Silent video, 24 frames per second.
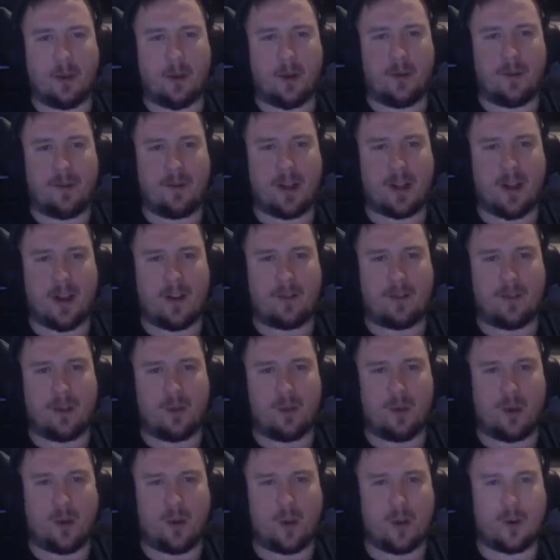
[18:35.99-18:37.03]
Reflect off the
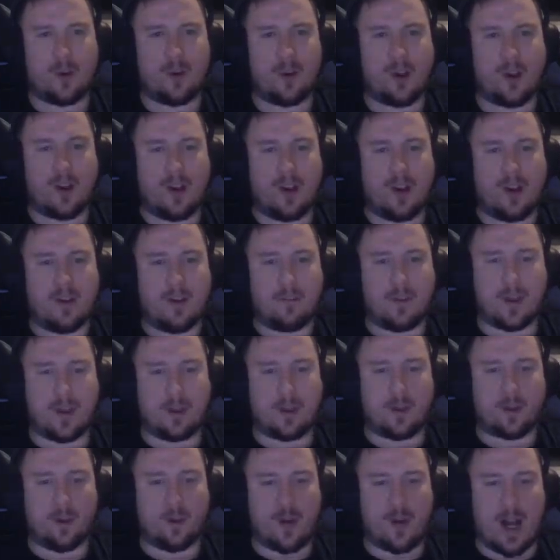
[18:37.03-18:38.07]
Warrior.
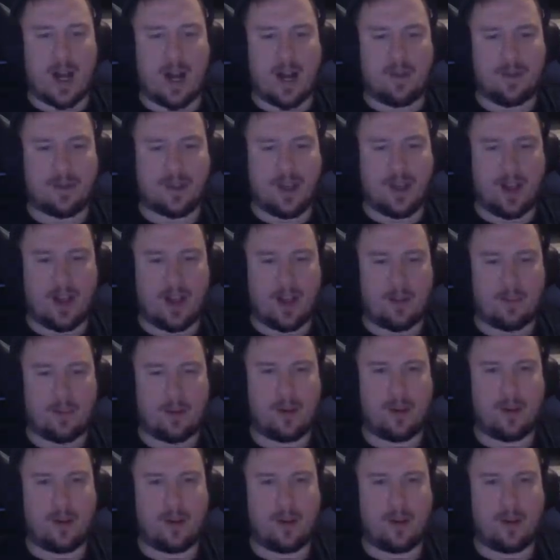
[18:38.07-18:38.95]
Beast or Wrath's up.